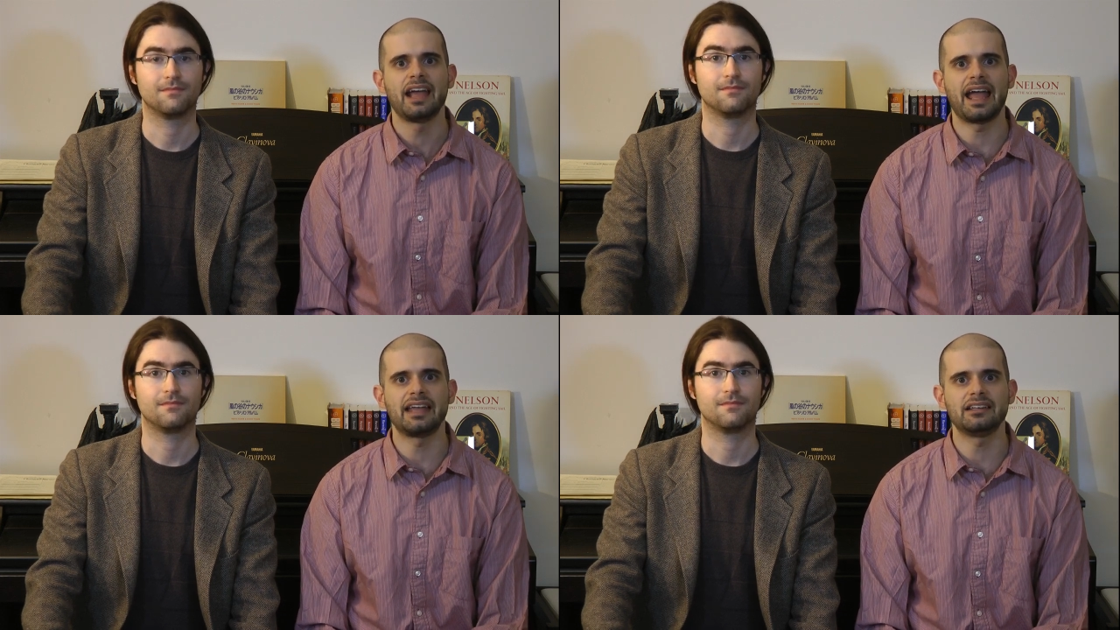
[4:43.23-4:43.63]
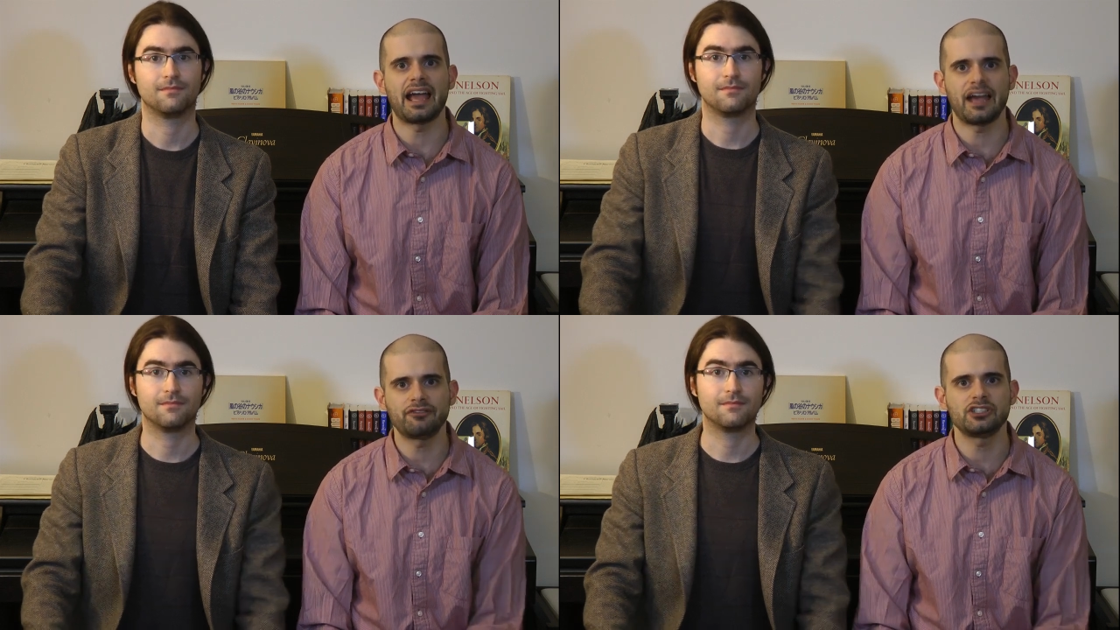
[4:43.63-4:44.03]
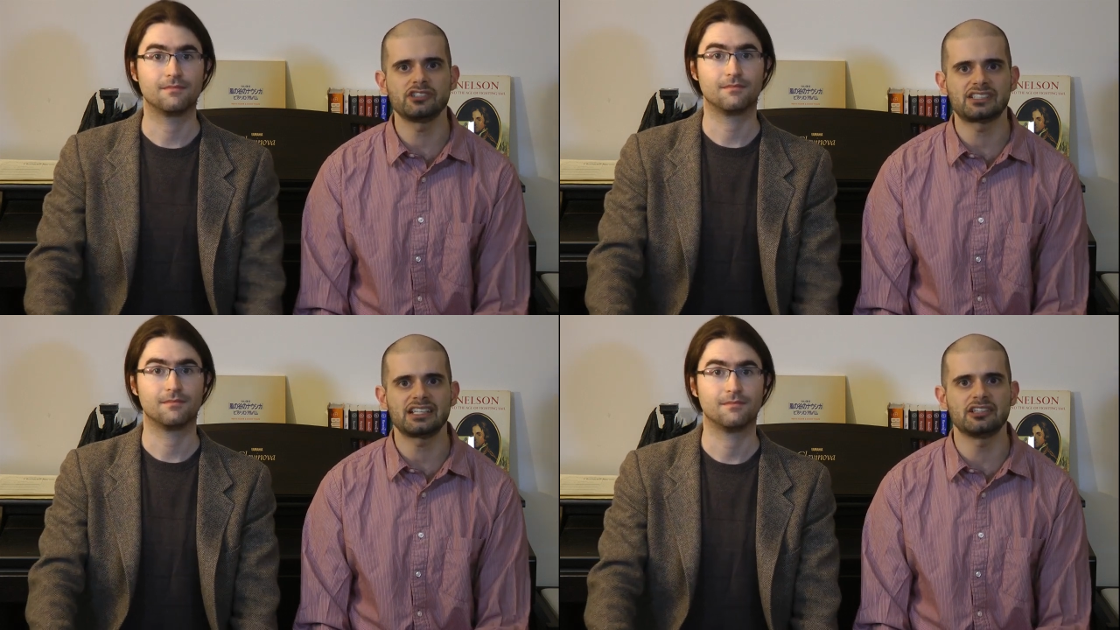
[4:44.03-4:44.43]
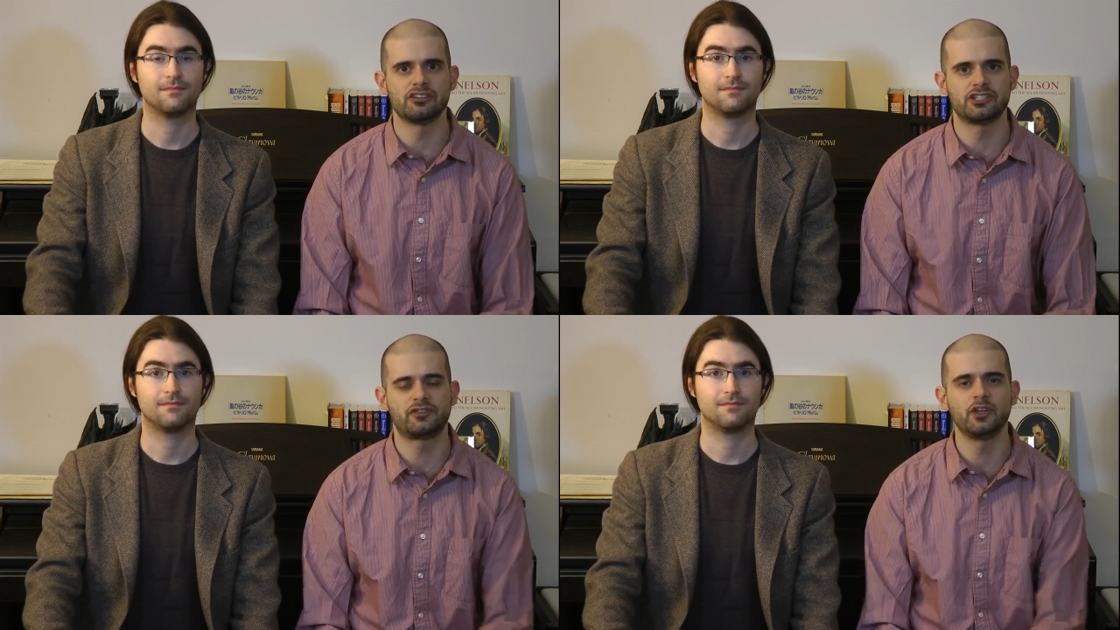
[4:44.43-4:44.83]
Speaker 1: And after you see
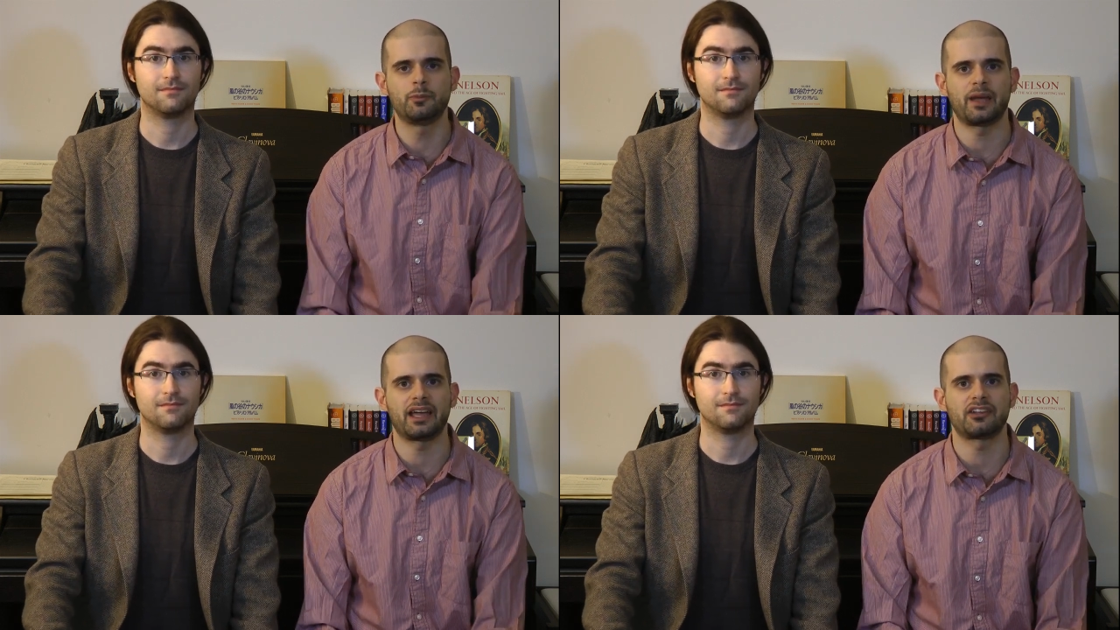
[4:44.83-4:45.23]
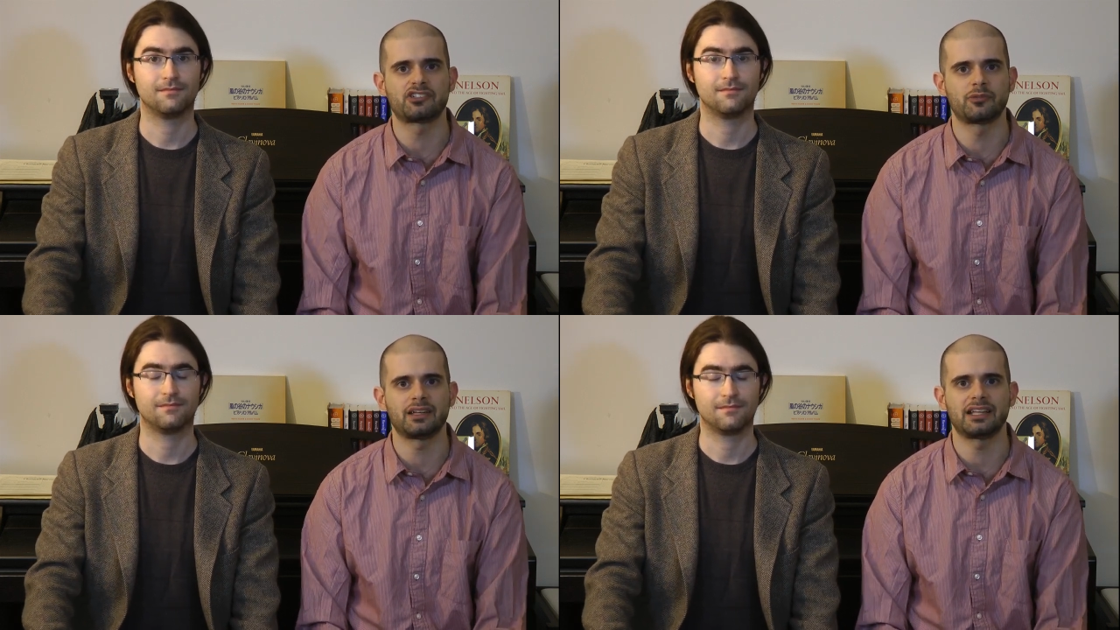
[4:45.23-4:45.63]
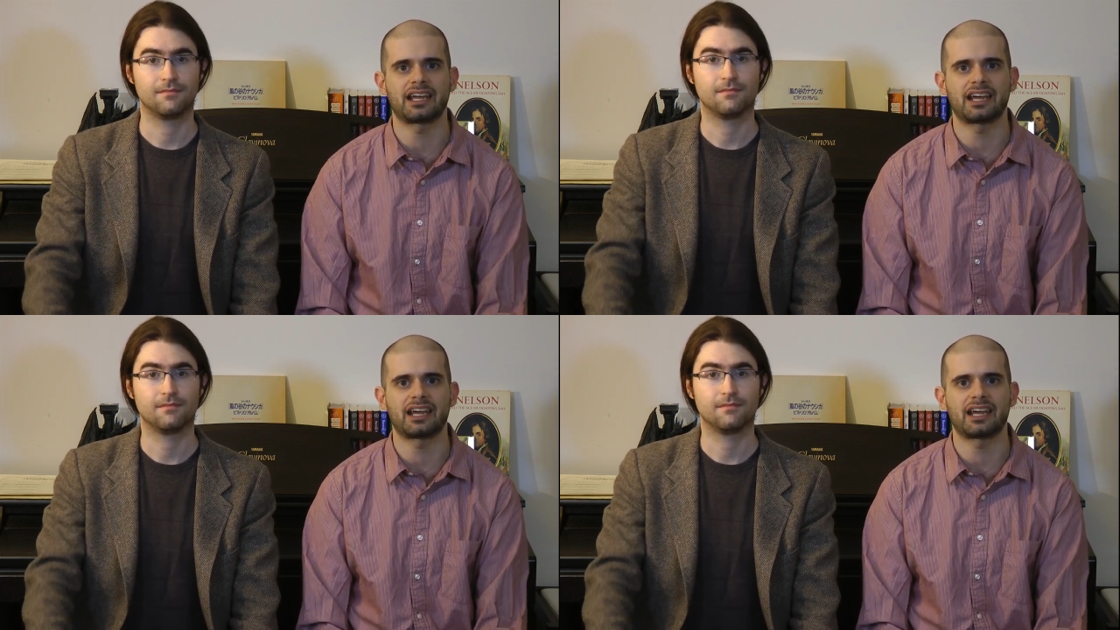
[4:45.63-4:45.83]
those few panels you really